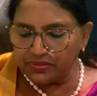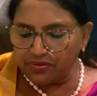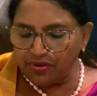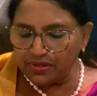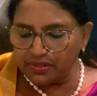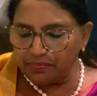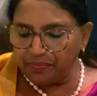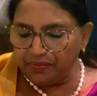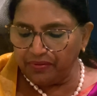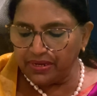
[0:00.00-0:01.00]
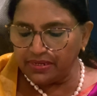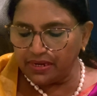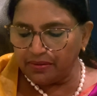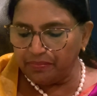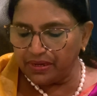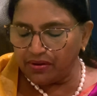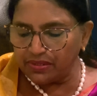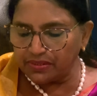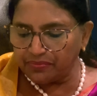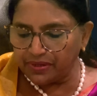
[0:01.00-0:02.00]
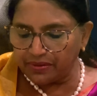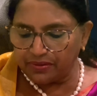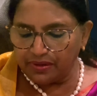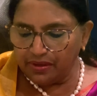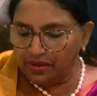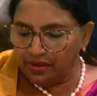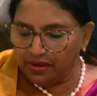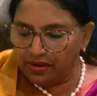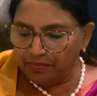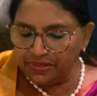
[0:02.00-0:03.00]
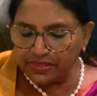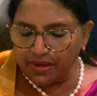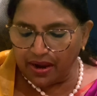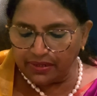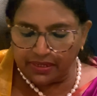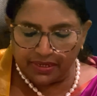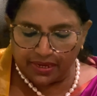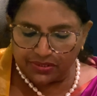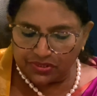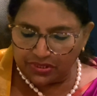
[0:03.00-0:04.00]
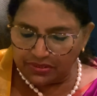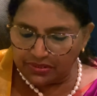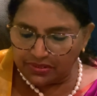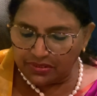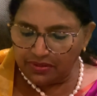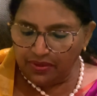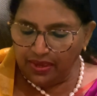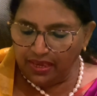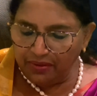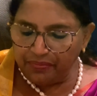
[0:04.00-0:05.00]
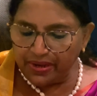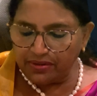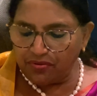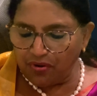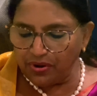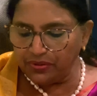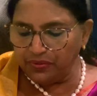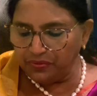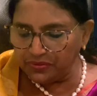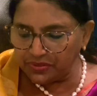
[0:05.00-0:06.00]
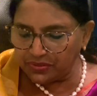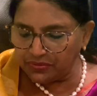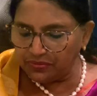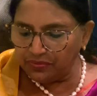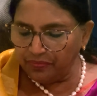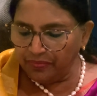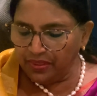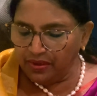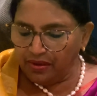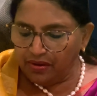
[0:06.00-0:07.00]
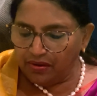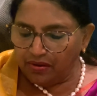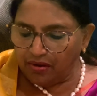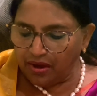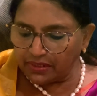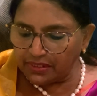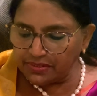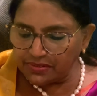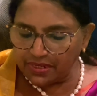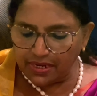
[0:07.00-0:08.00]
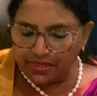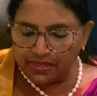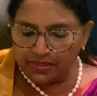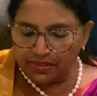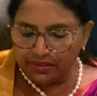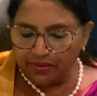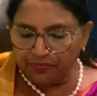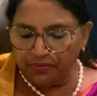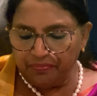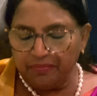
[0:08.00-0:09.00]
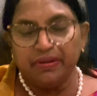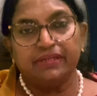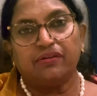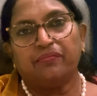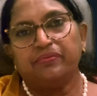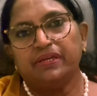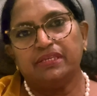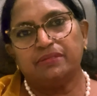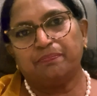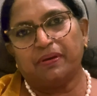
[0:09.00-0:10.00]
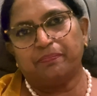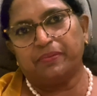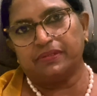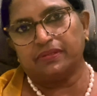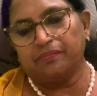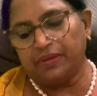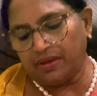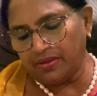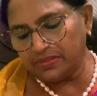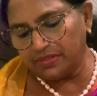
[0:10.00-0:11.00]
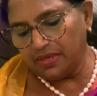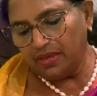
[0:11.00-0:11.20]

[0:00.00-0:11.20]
not prevented because of her misguided actions. In fact, God used to orchestrate the fulfillment of His purpose, because